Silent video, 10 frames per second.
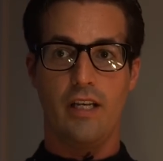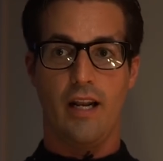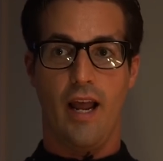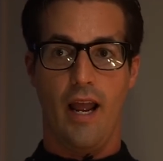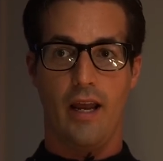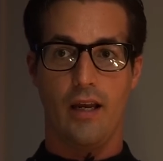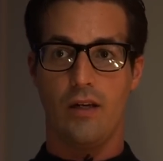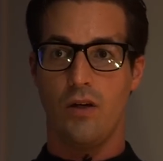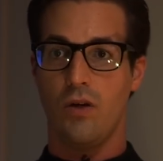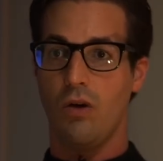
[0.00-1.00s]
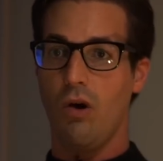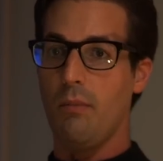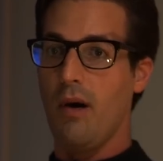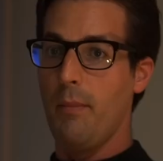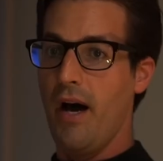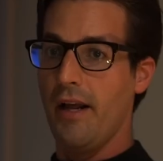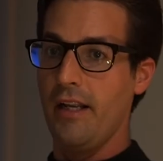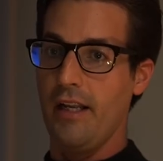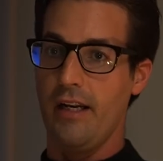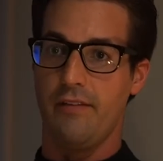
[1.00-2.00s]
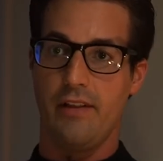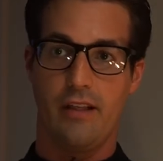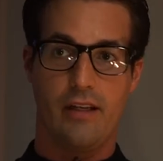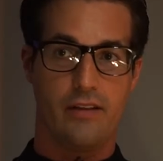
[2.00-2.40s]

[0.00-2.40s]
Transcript: it had on my body and everything.